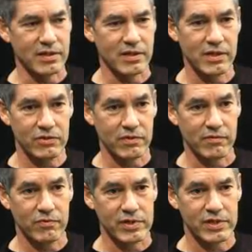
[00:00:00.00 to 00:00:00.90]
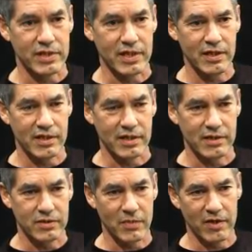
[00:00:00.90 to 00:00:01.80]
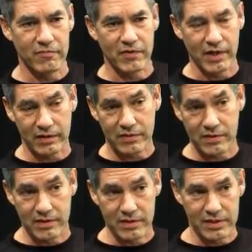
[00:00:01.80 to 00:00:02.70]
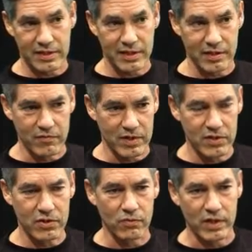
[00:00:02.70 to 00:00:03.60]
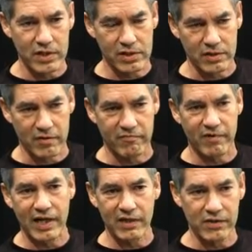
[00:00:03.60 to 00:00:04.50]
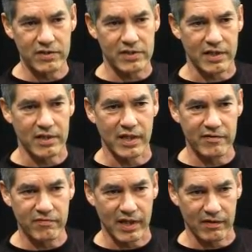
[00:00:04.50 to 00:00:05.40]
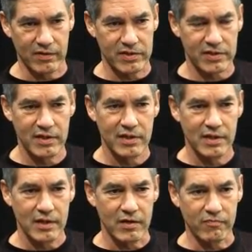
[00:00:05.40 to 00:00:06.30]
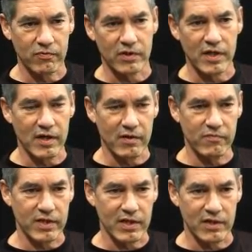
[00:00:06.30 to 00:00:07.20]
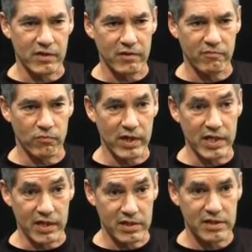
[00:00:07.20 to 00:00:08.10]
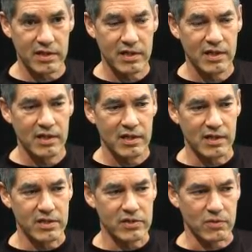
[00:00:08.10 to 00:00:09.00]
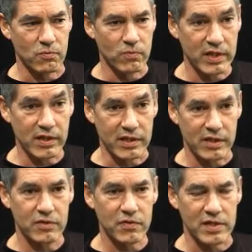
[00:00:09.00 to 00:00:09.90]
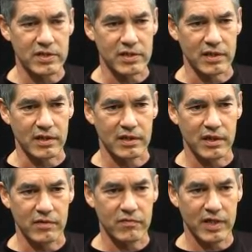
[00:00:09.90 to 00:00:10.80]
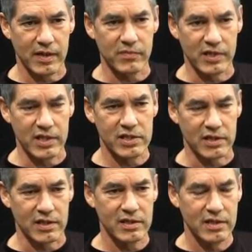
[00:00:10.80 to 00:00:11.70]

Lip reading: in the history of Christianity, as a matter of fact, this kind of integration of violence and nonviolence, of love and of rage, is a really interesting kind of combination.